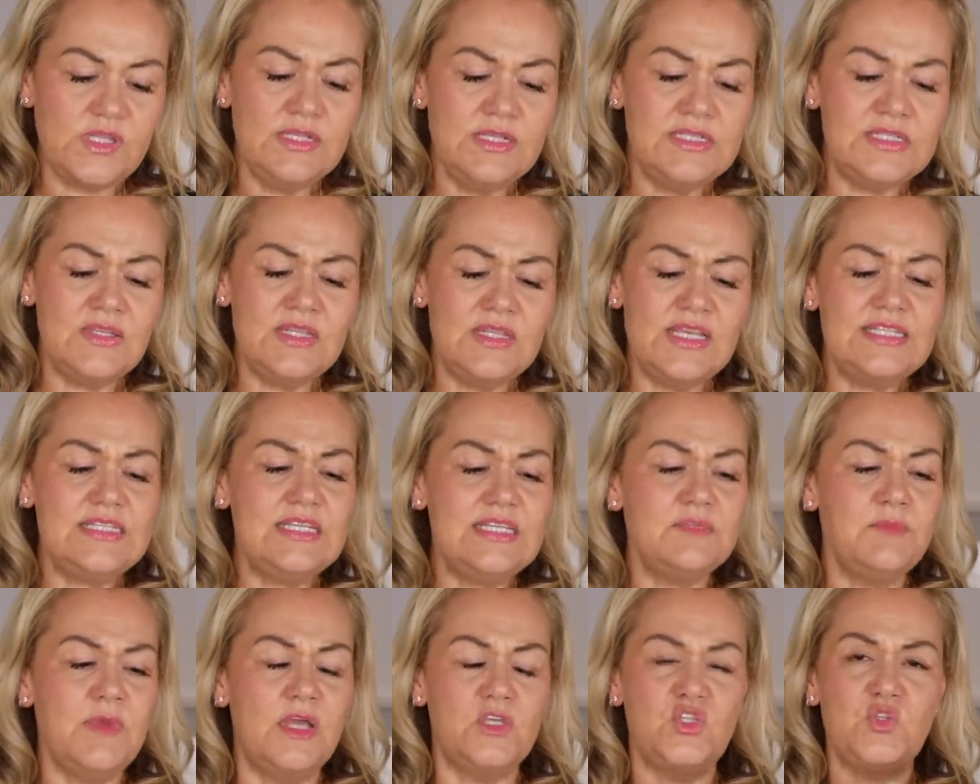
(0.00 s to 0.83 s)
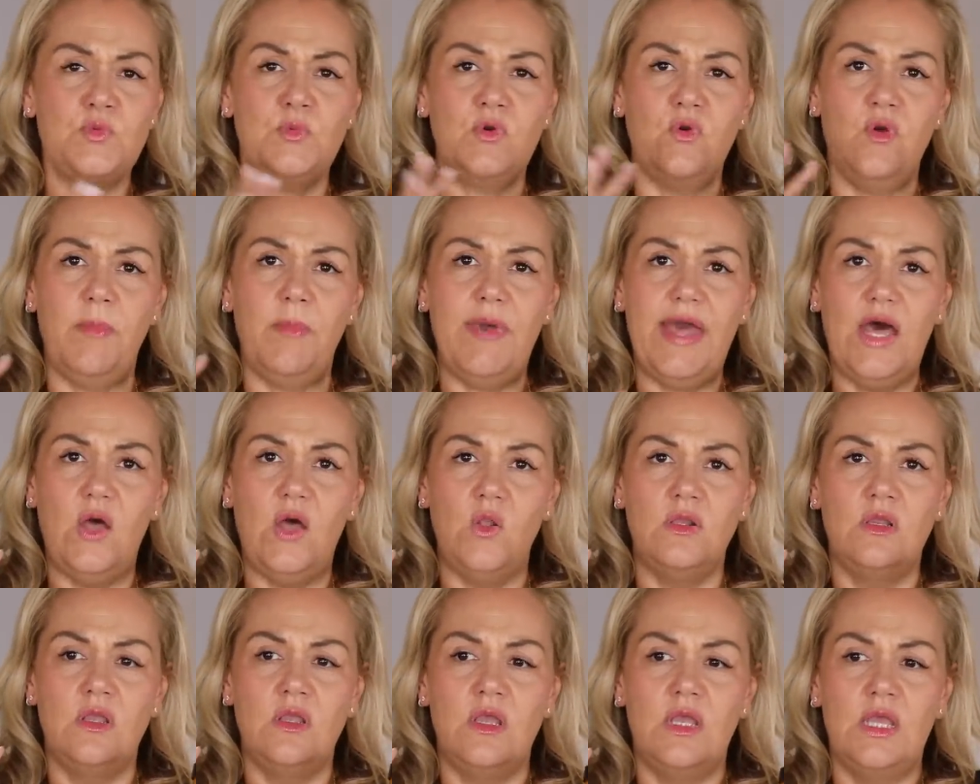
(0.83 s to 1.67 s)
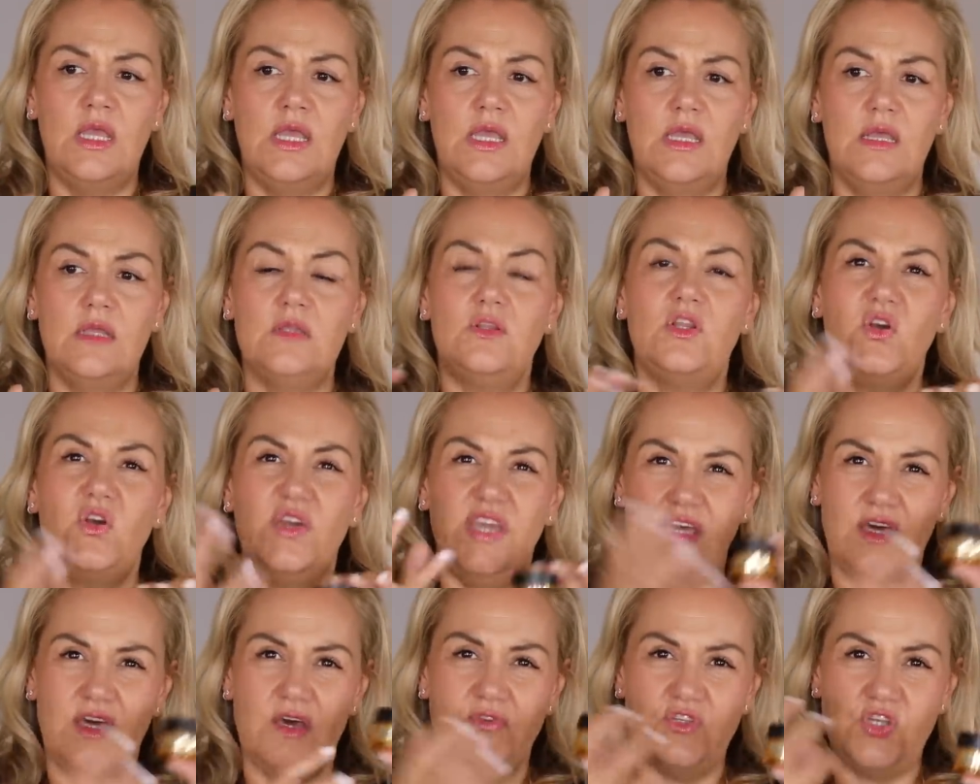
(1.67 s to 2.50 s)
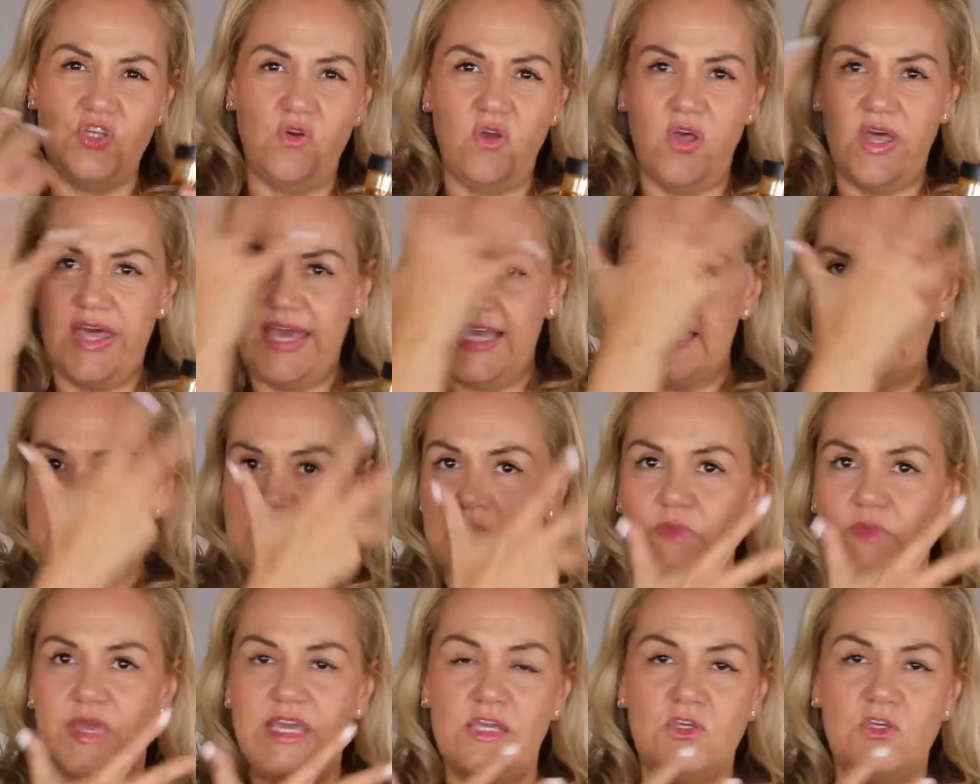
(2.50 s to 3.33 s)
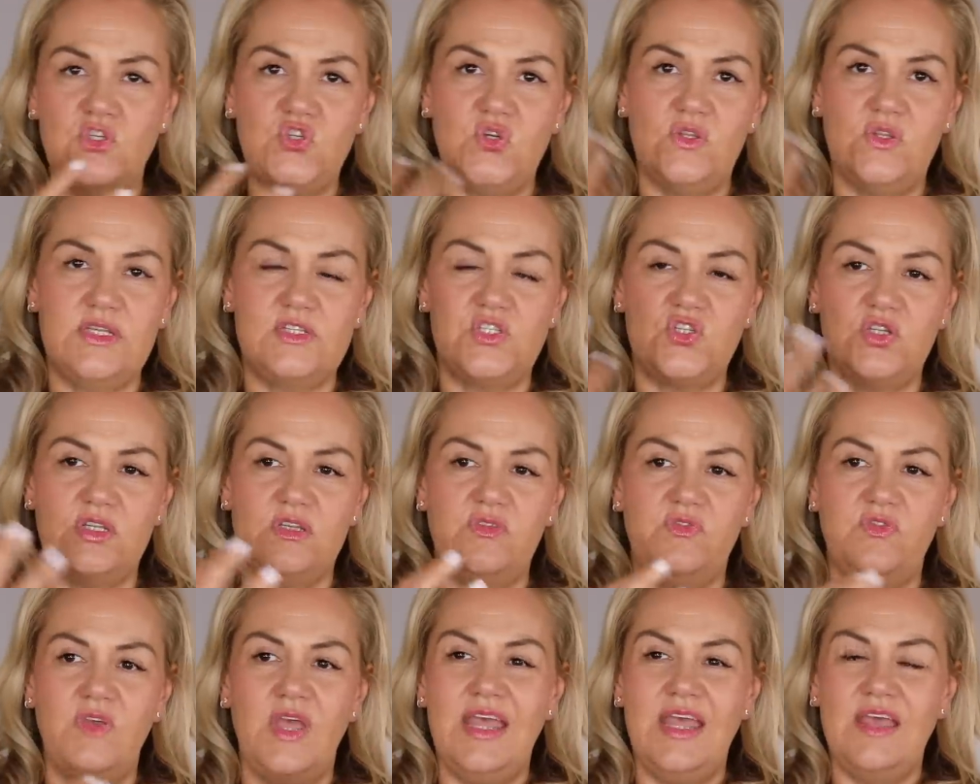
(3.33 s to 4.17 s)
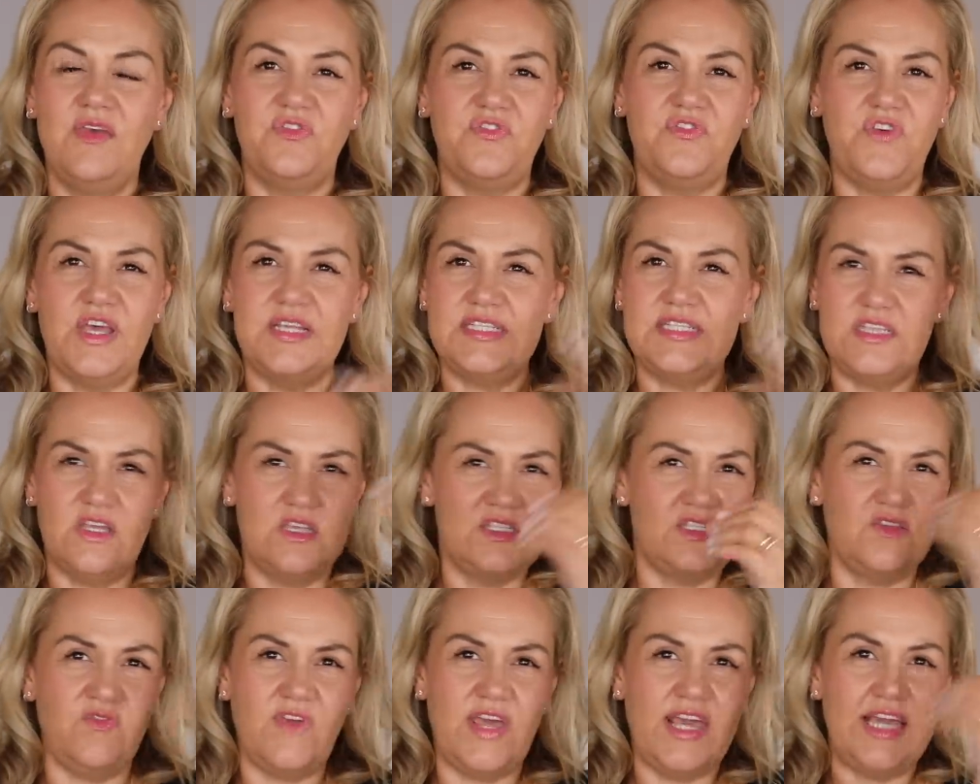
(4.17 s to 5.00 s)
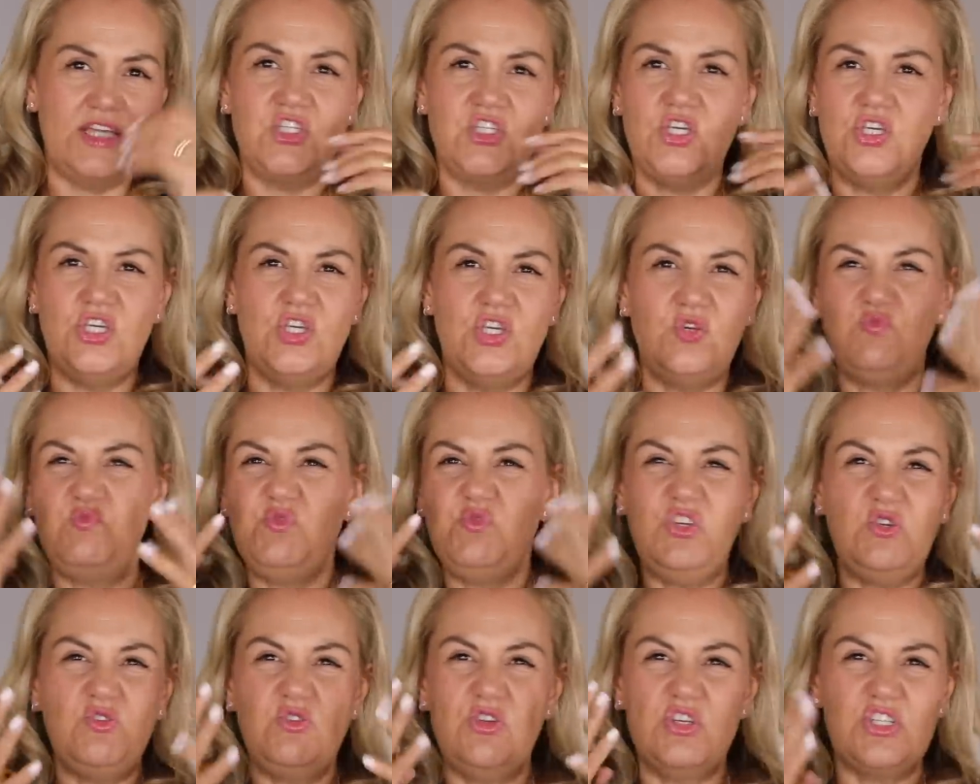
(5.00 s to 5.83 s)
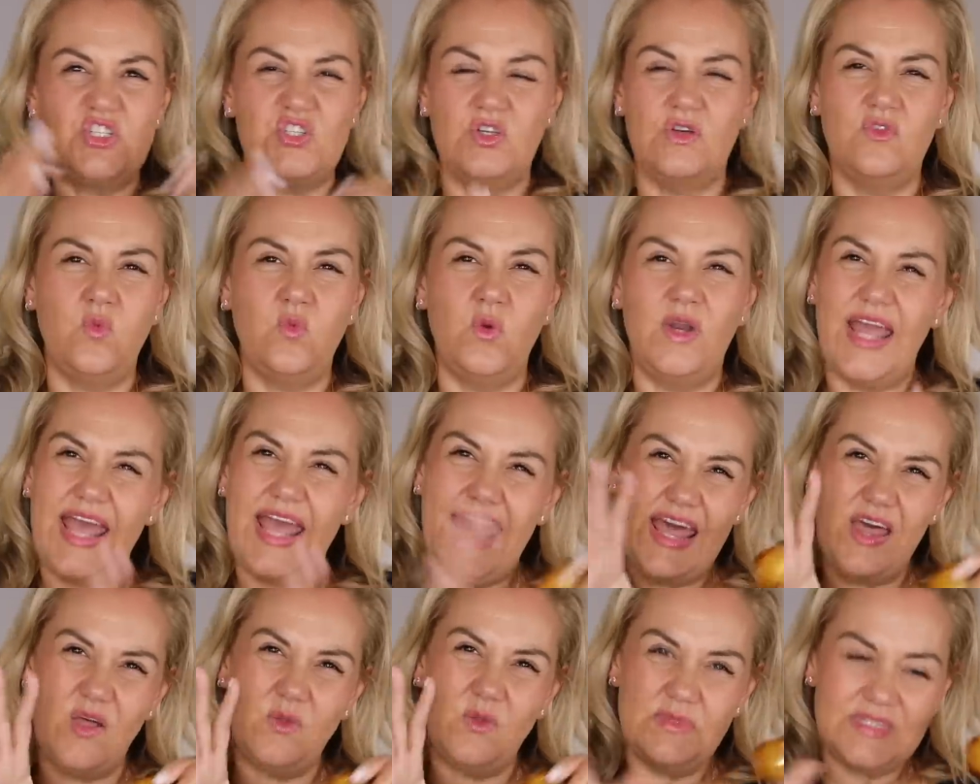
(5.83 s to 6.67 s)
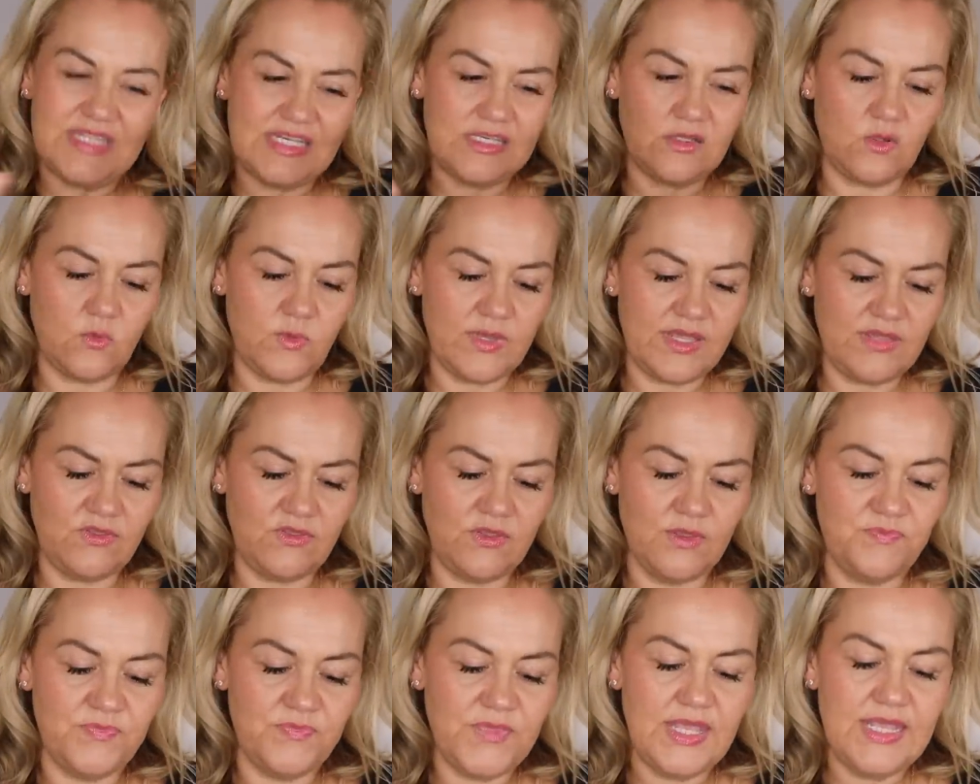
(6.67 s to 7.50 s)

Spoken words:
So this is much more about looking after your eyes and making sure the sort of first signs of aging you just sort of want to help deal with.